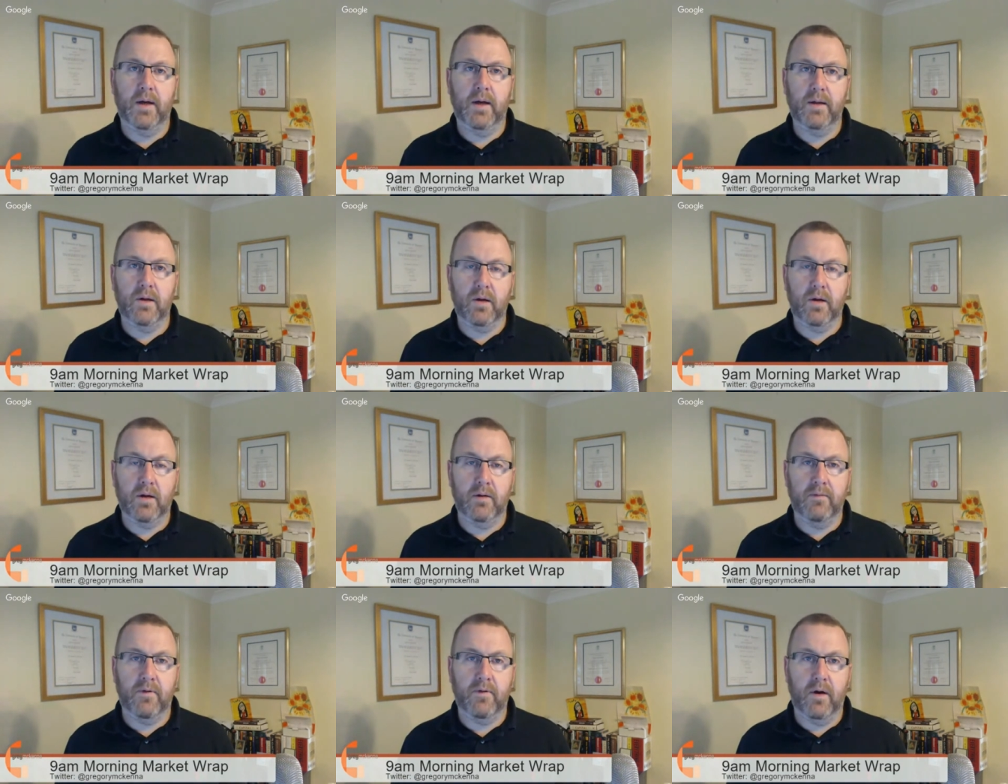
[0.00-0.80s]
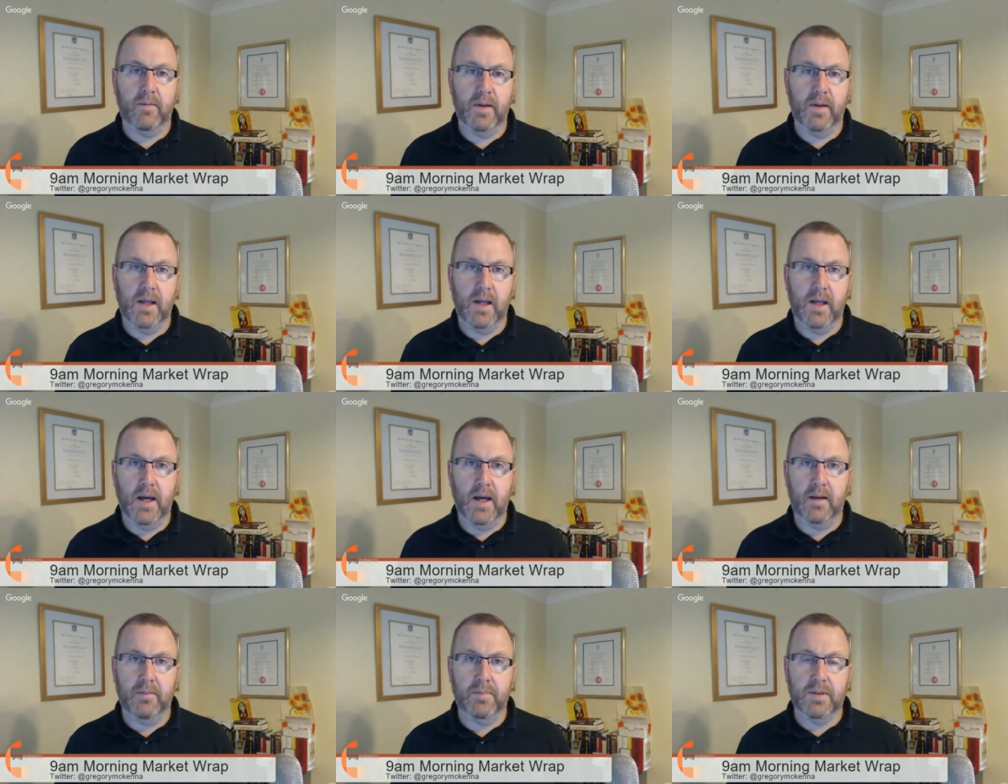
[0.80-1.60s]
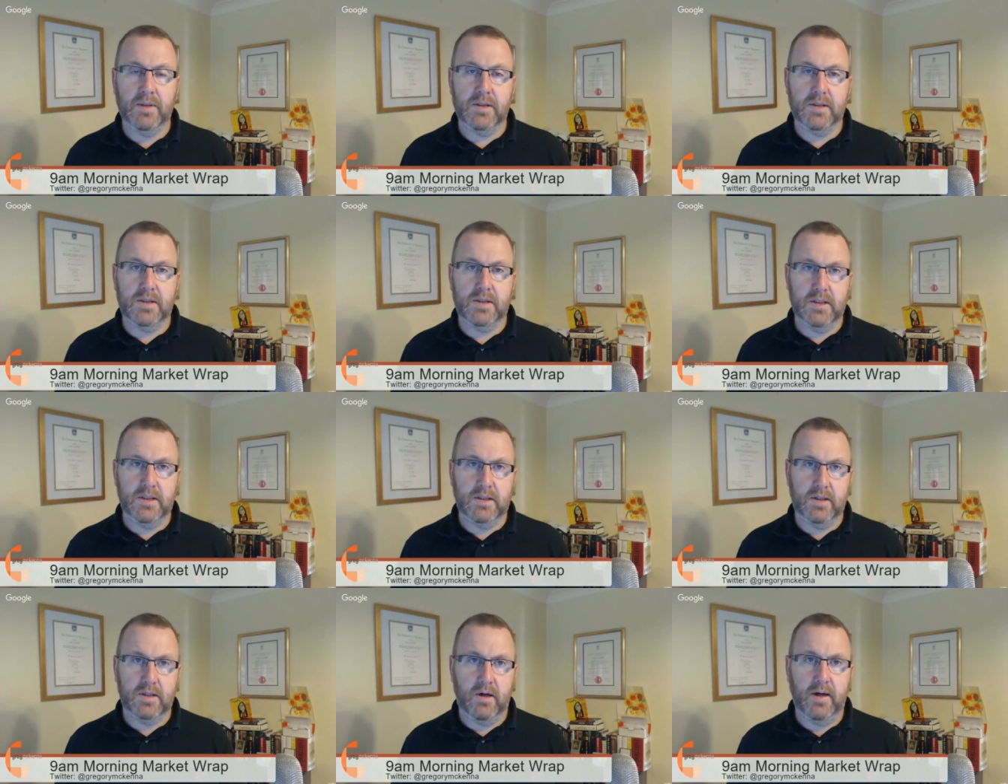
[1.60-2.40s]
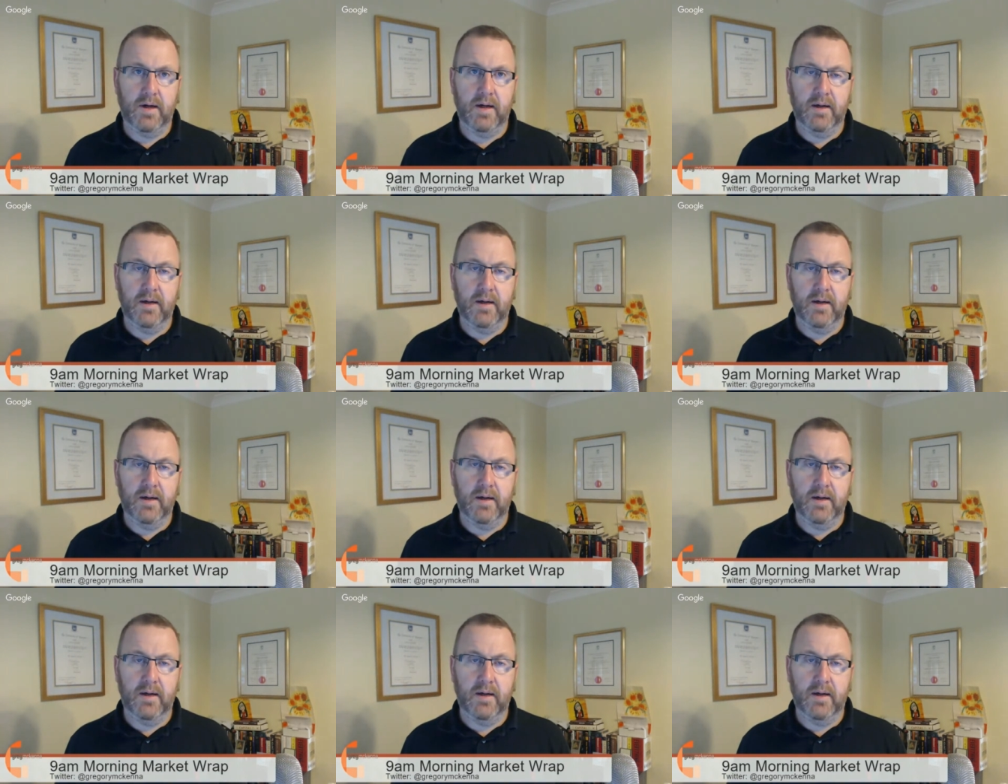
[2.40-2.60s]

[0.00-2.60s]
You can find me at Business Insider.